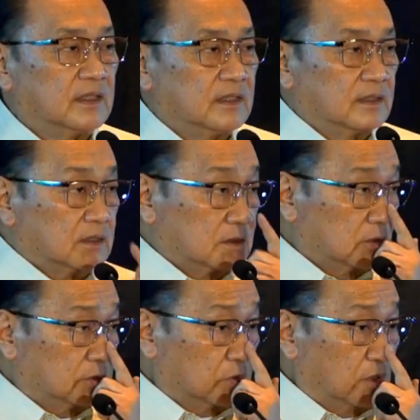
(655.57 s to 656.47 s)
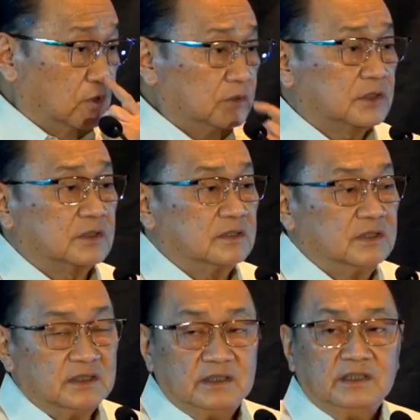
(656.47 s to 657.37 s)
So to close,
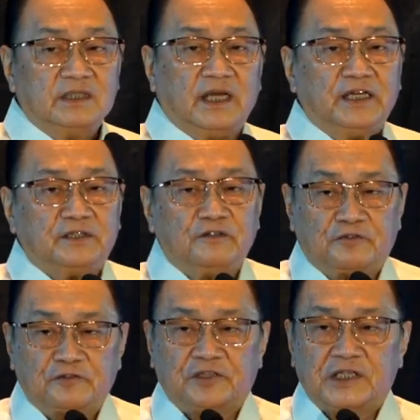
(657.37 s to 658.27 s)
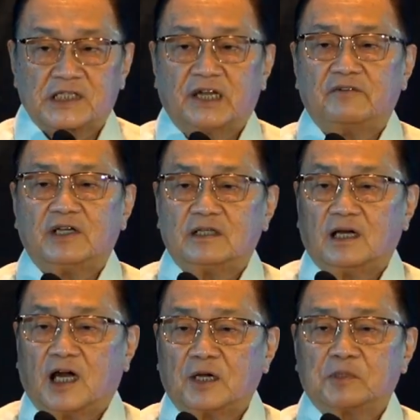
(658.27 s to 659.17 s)
in 1857,
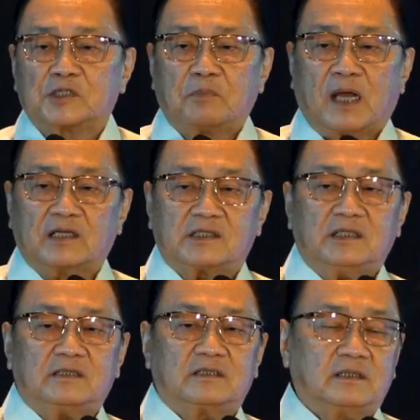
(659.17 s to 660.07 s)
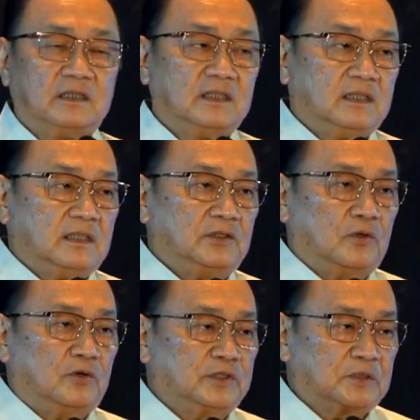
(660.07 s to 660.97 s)
Harper's Magazine, the
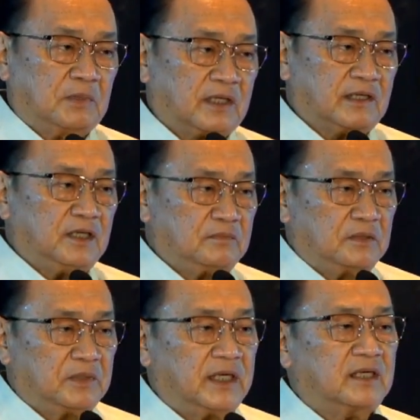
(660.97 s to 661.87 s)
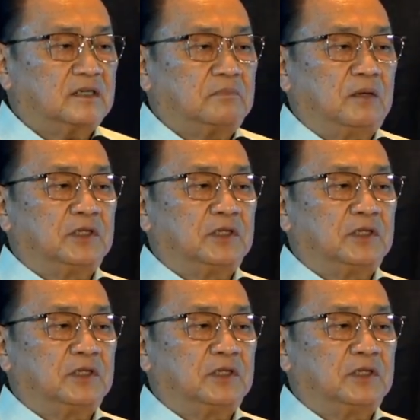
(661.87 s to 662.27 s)
oldest monthly in America, published an